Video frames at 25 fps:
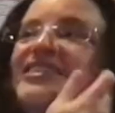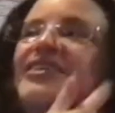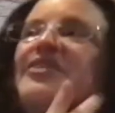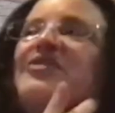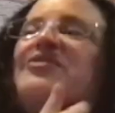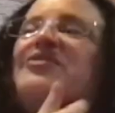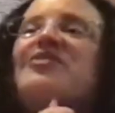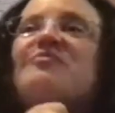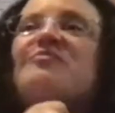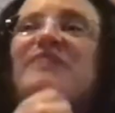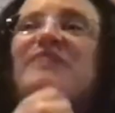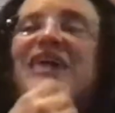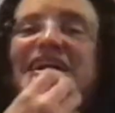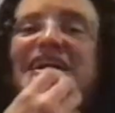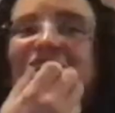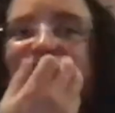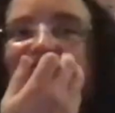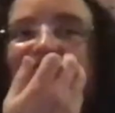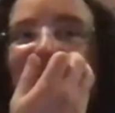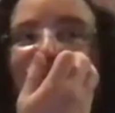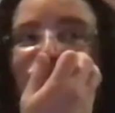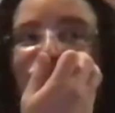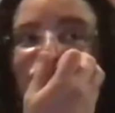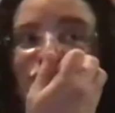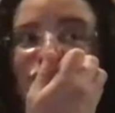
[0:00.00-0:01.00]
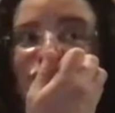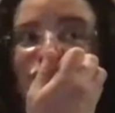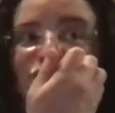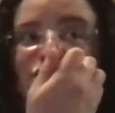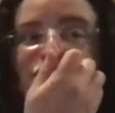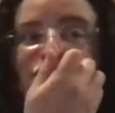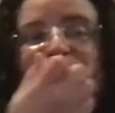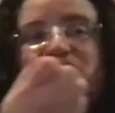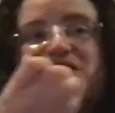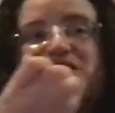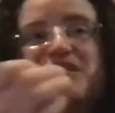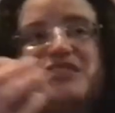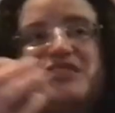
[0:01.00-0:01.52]
the magnetic field of
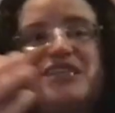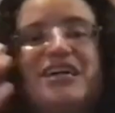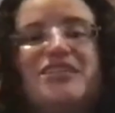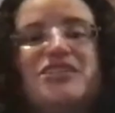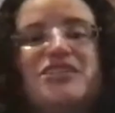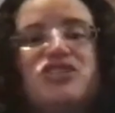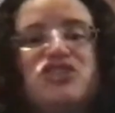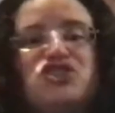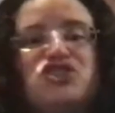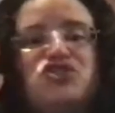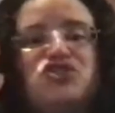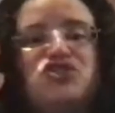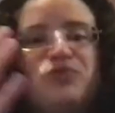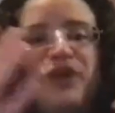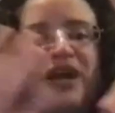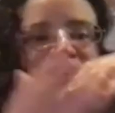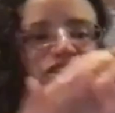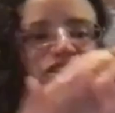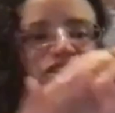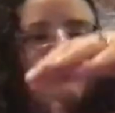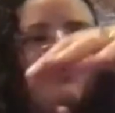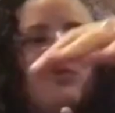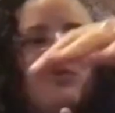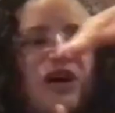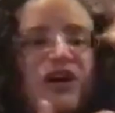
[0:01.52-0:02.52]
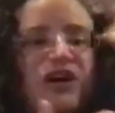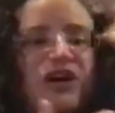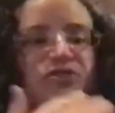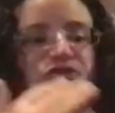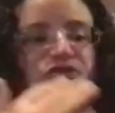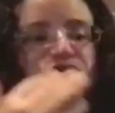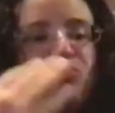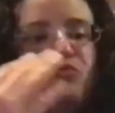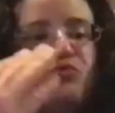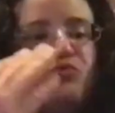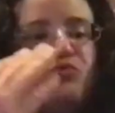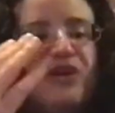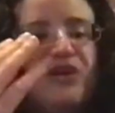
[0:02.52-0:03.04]
the sun is dragged around
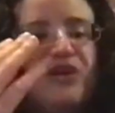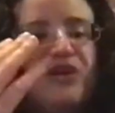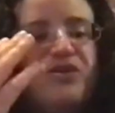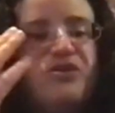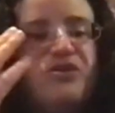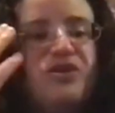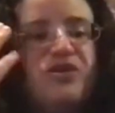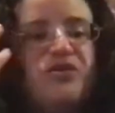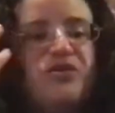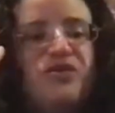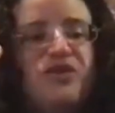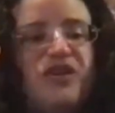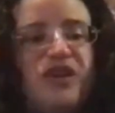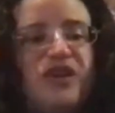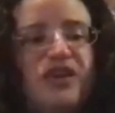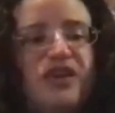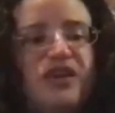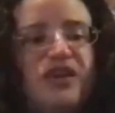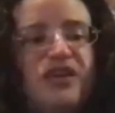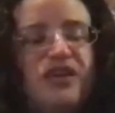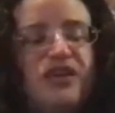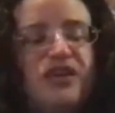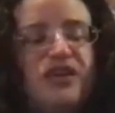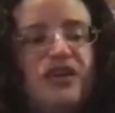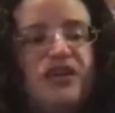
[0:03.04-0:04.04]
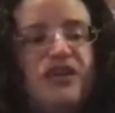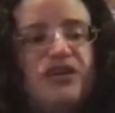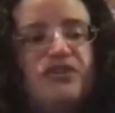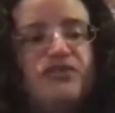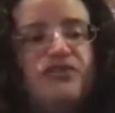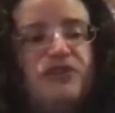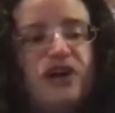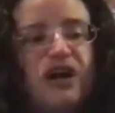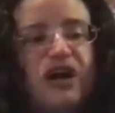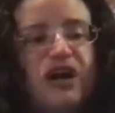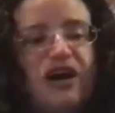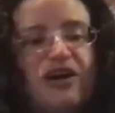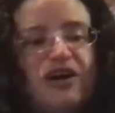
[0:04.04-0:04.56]
with the
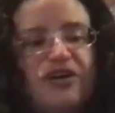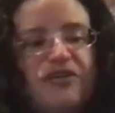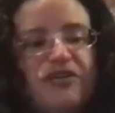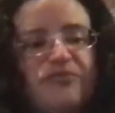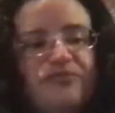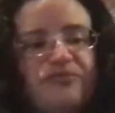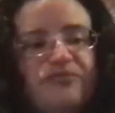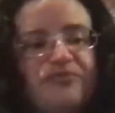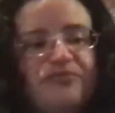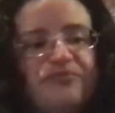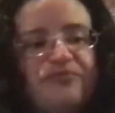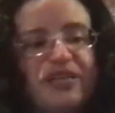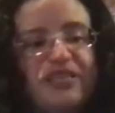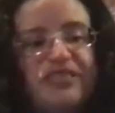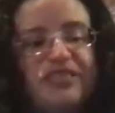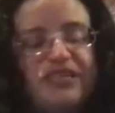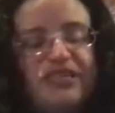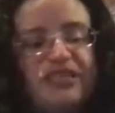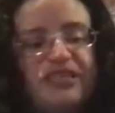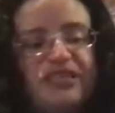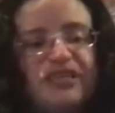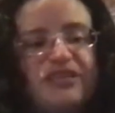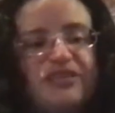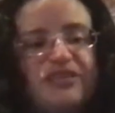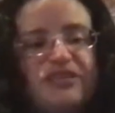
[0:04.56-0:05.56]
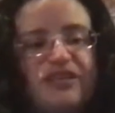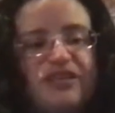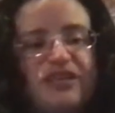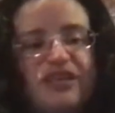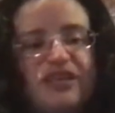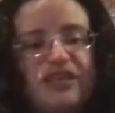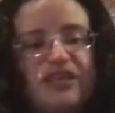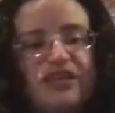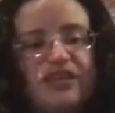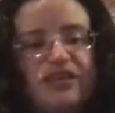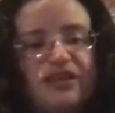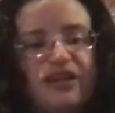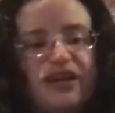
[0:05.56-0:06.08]
basically
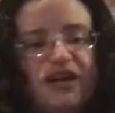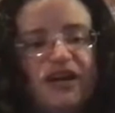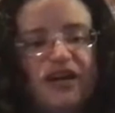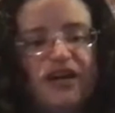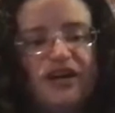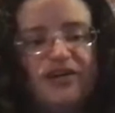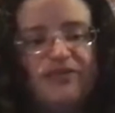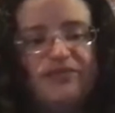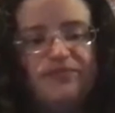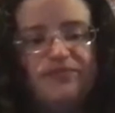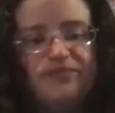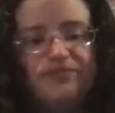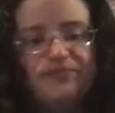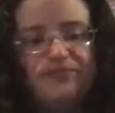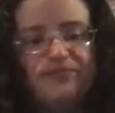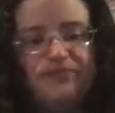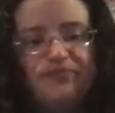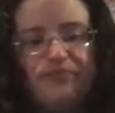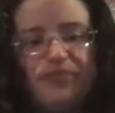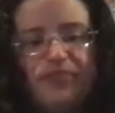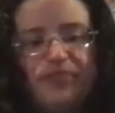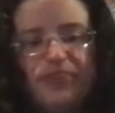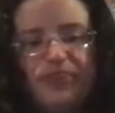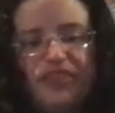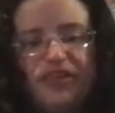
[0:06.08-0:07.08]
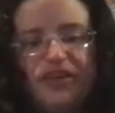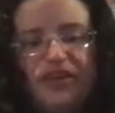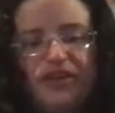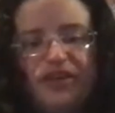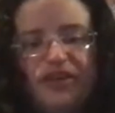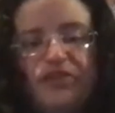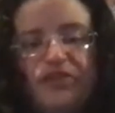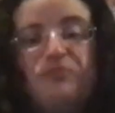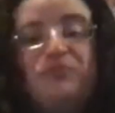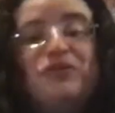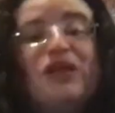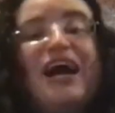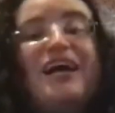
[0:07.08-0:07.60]
the
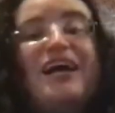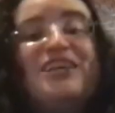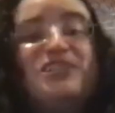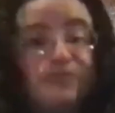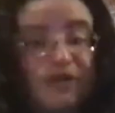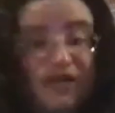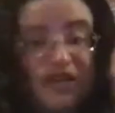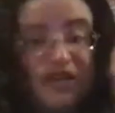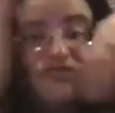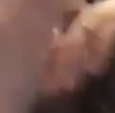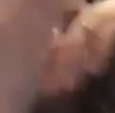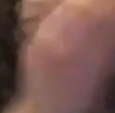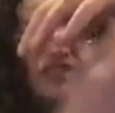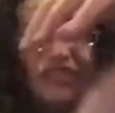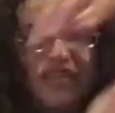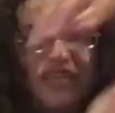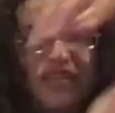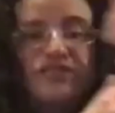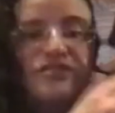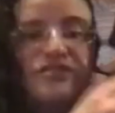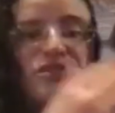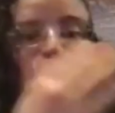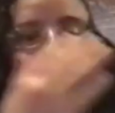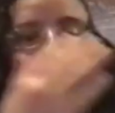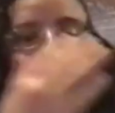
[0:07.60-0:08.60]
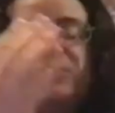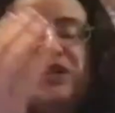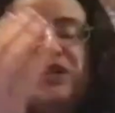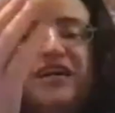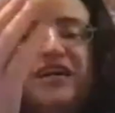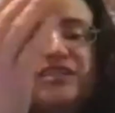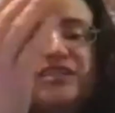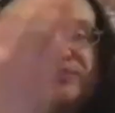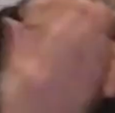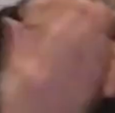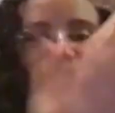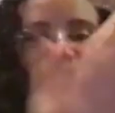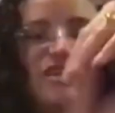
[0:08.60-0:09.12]
plasma of the sun. So the
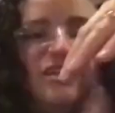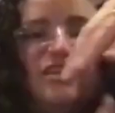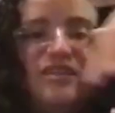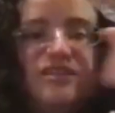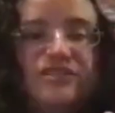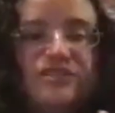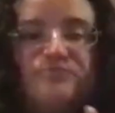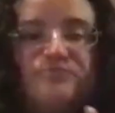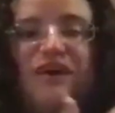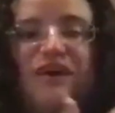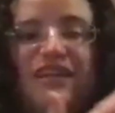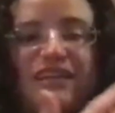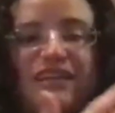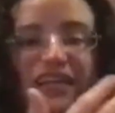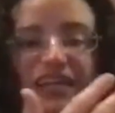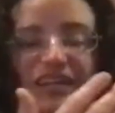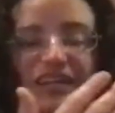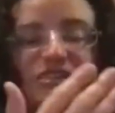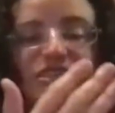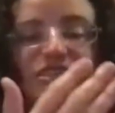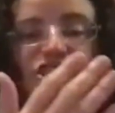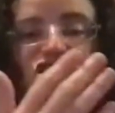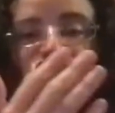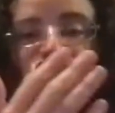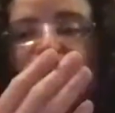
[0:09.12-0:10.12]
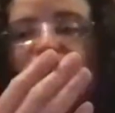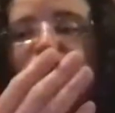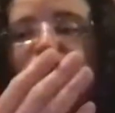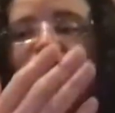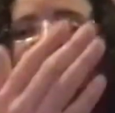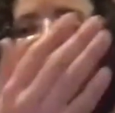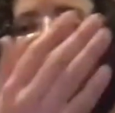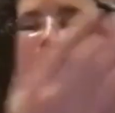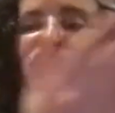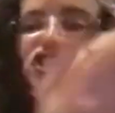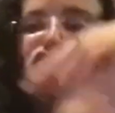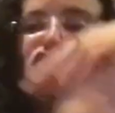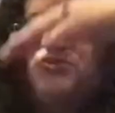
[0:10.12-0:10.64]
plasma is magnetically
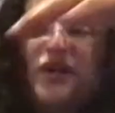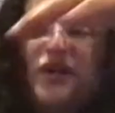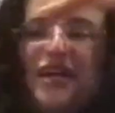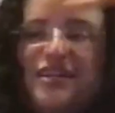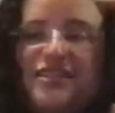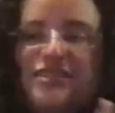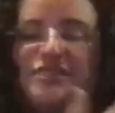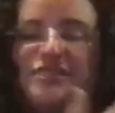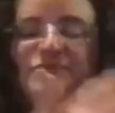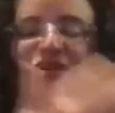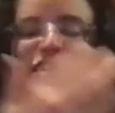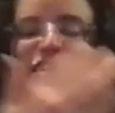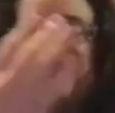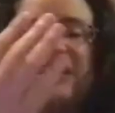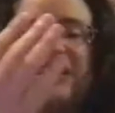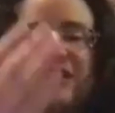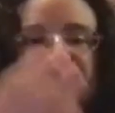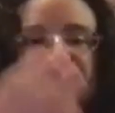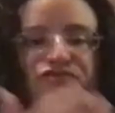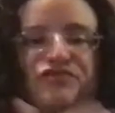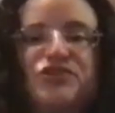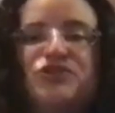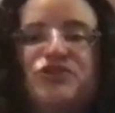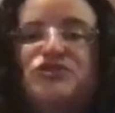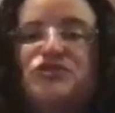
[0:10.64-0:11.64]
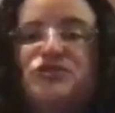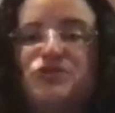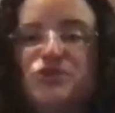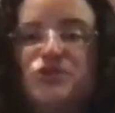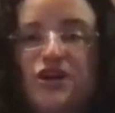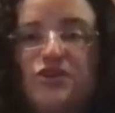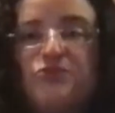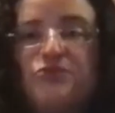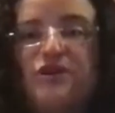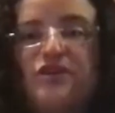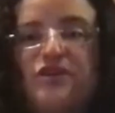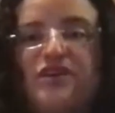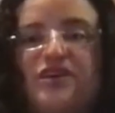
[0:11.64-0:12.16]
charged, it drags the magnetic field
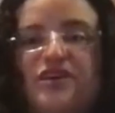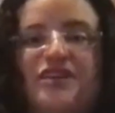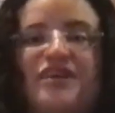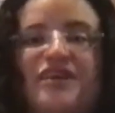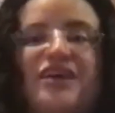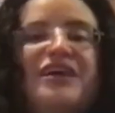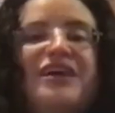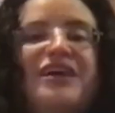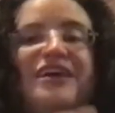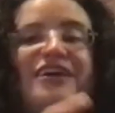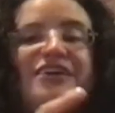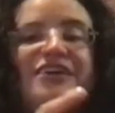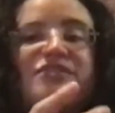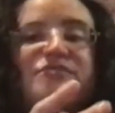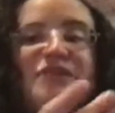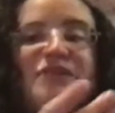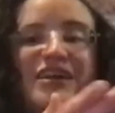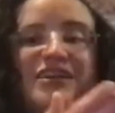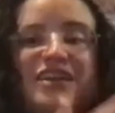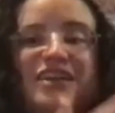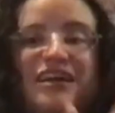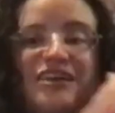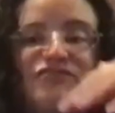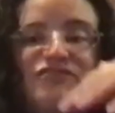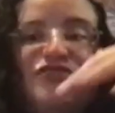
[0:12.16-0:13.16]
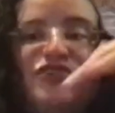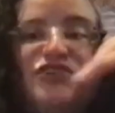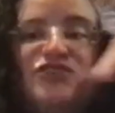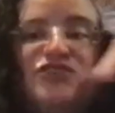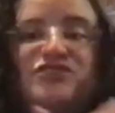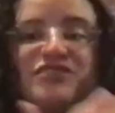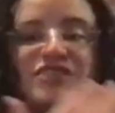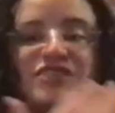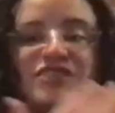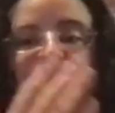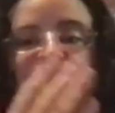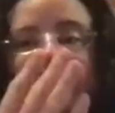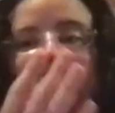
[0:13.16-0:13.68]
along with it, and the magnetic field of
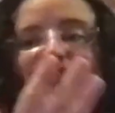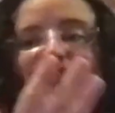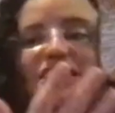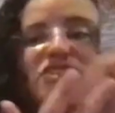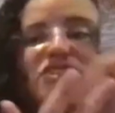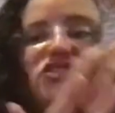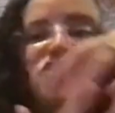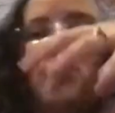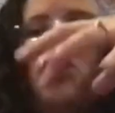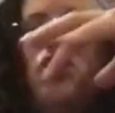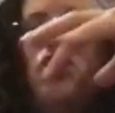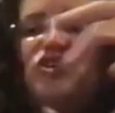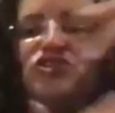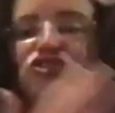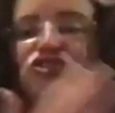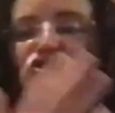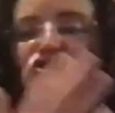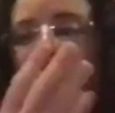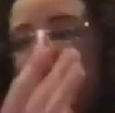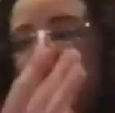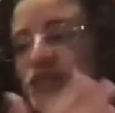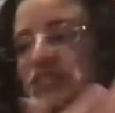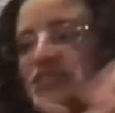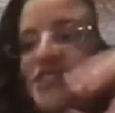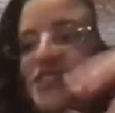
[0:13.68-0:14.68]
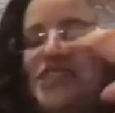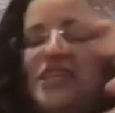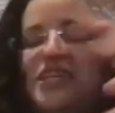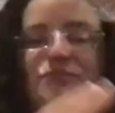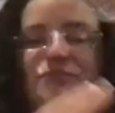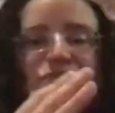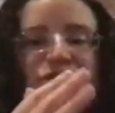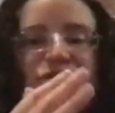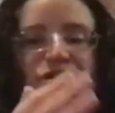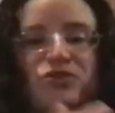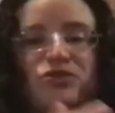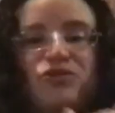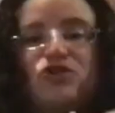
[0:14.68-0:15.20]
the sun gets all twisted up
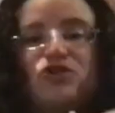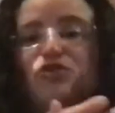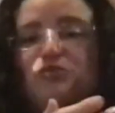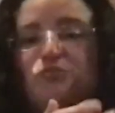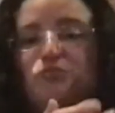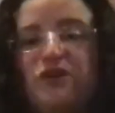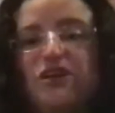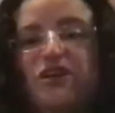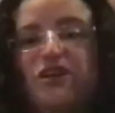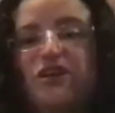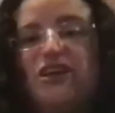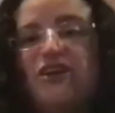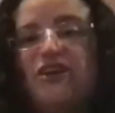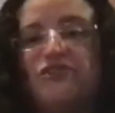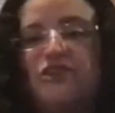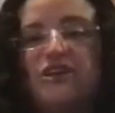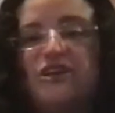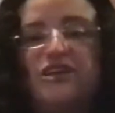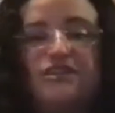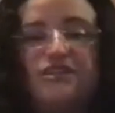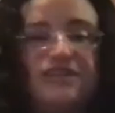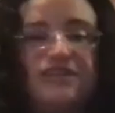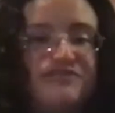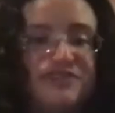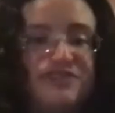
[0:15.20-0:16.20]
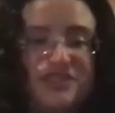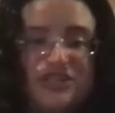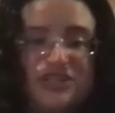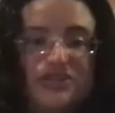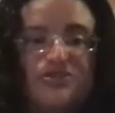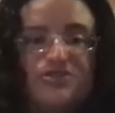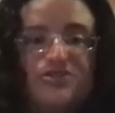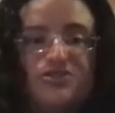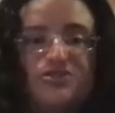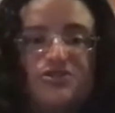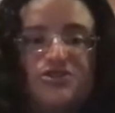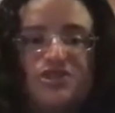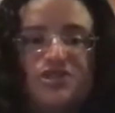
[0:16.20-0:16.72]
and loopy every 11
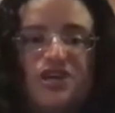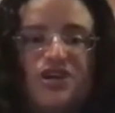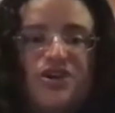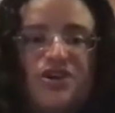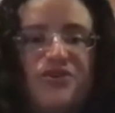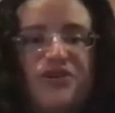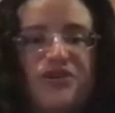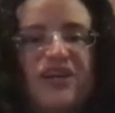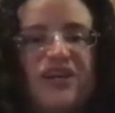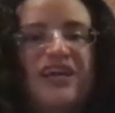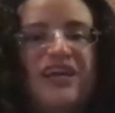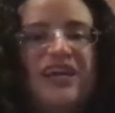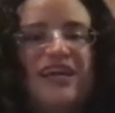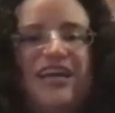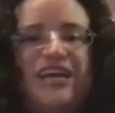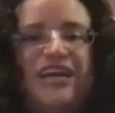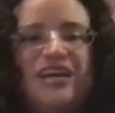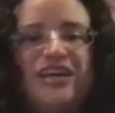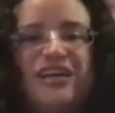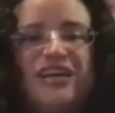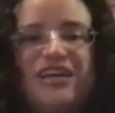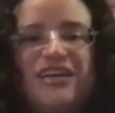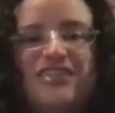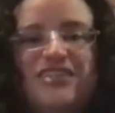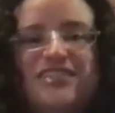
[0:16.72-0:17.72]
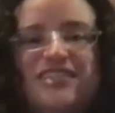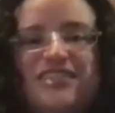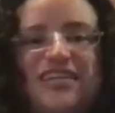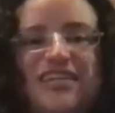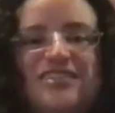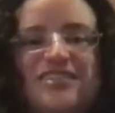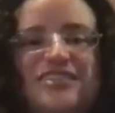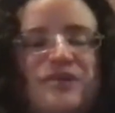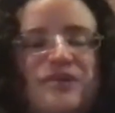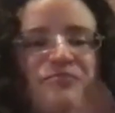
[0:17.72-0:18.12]
years or so, and ends up